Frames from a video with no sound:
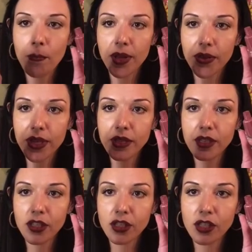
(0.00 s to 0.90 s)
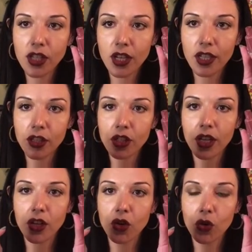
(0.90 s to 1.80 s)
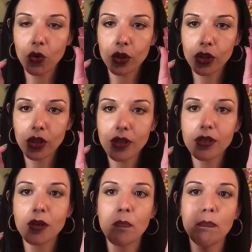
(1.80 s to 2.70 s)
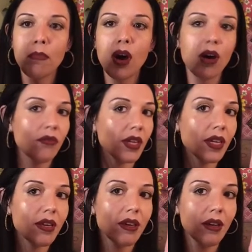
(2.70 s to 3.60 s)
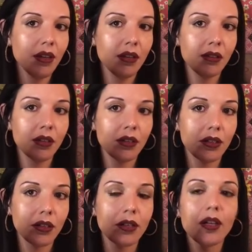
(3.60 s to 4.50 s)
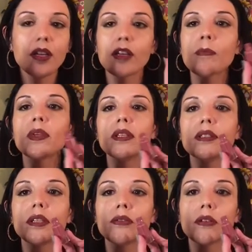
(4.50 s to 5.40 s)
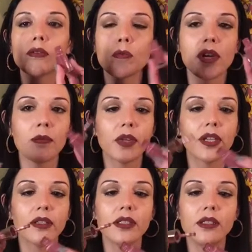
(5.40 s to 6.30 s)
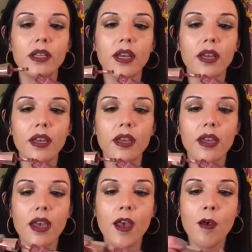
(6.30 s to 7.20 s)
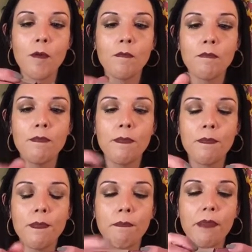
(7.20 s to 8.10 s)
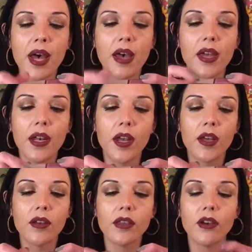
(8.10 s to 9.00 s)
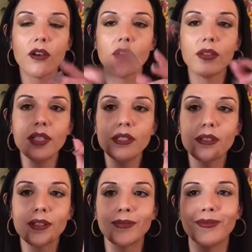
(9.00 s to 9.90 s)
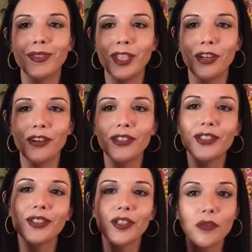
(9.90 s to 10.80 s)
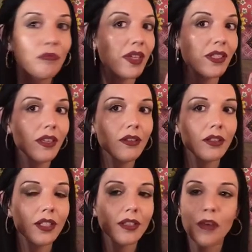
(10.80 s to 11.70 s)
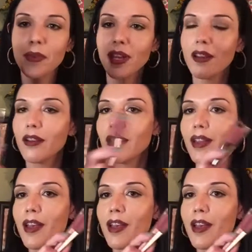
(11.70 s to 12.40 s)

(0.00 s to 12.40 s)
but this is such a gorgeous mauve color, completely different from what I'm wearing today. But y'all, y'all, my southern is coming out.